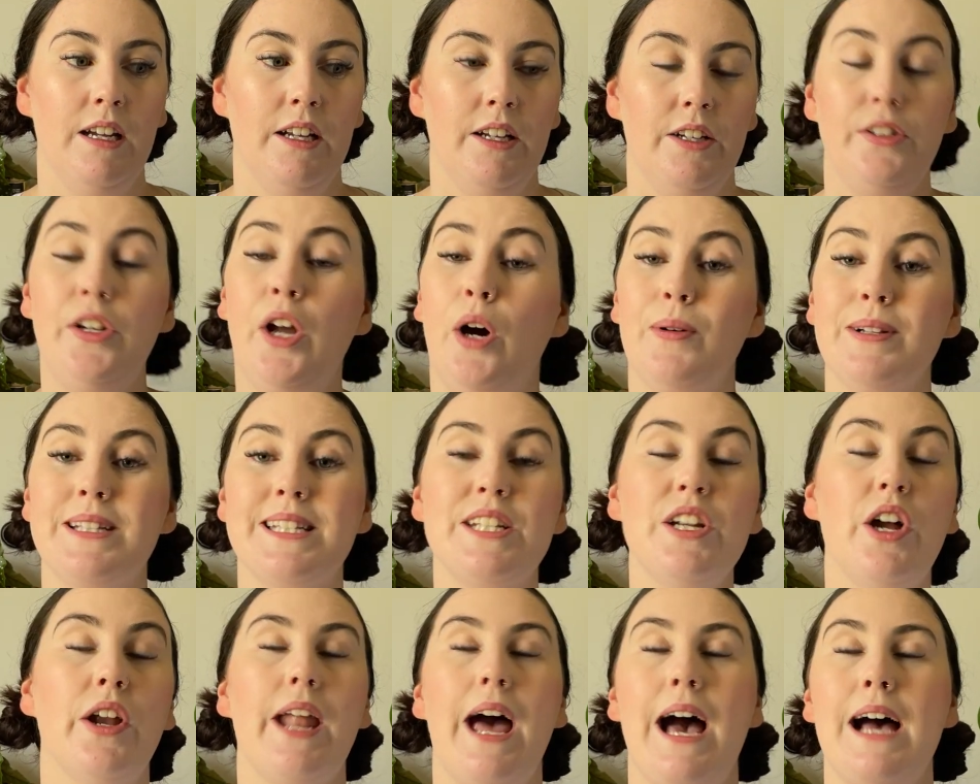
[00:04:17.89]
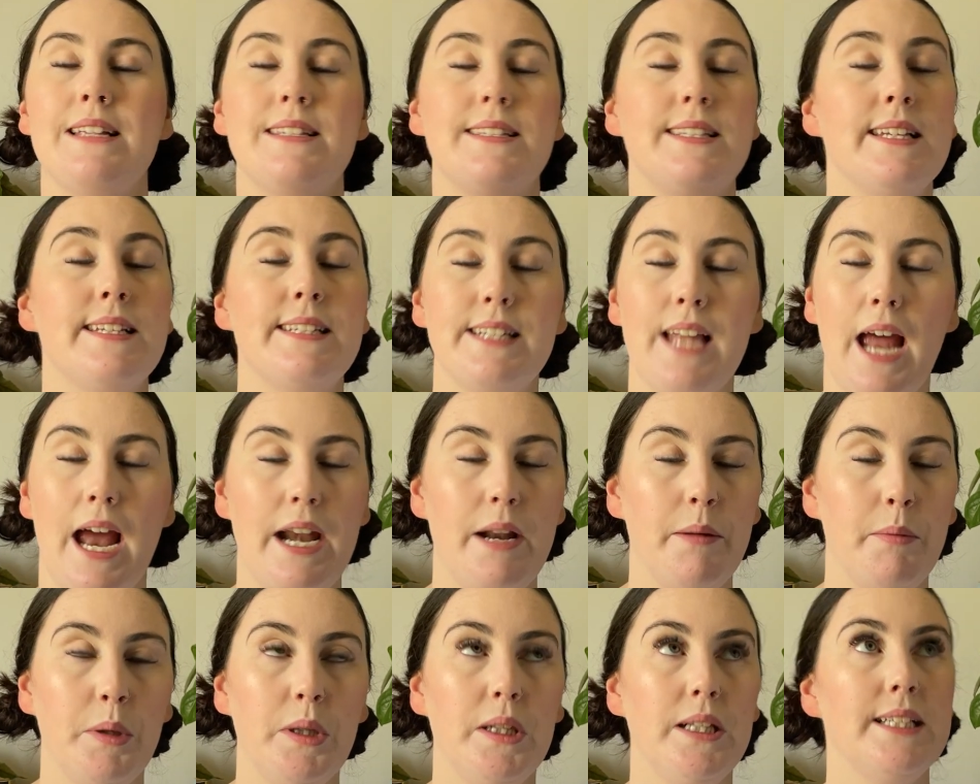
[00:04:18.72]
know it's not as
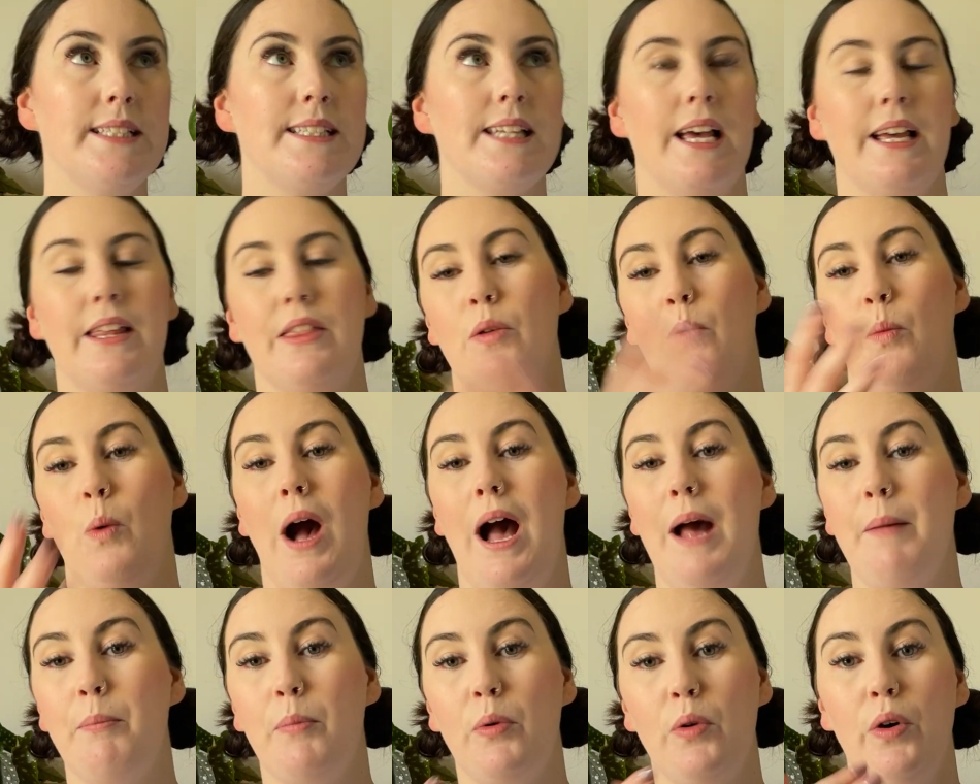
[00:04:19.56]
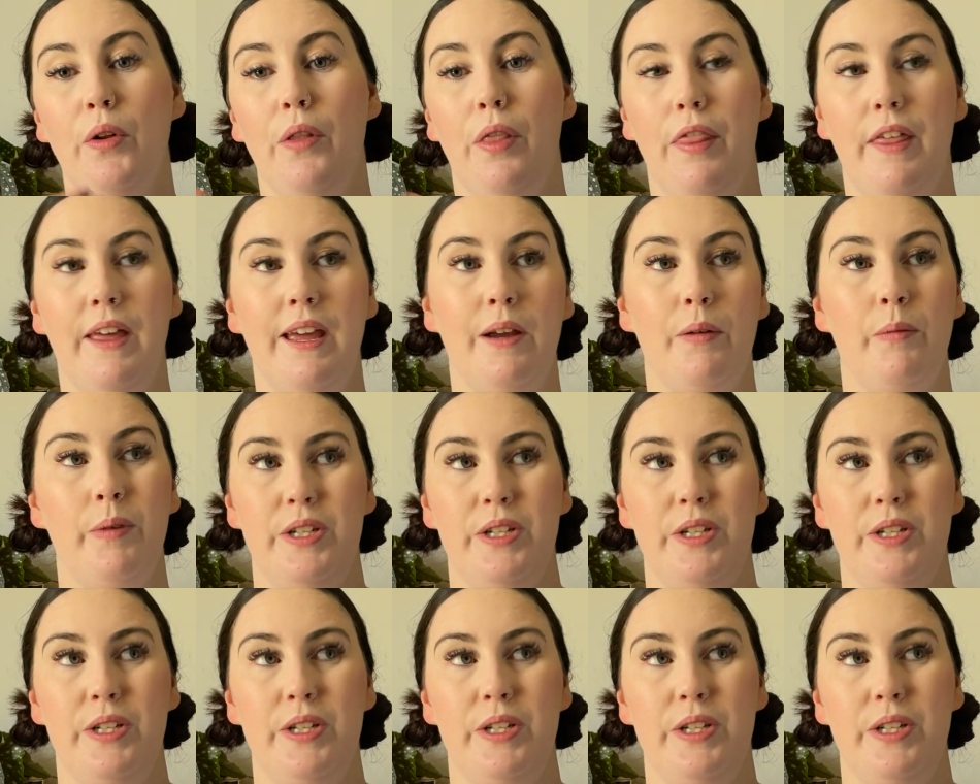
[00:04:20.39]
sustainable as the whiteboard thing.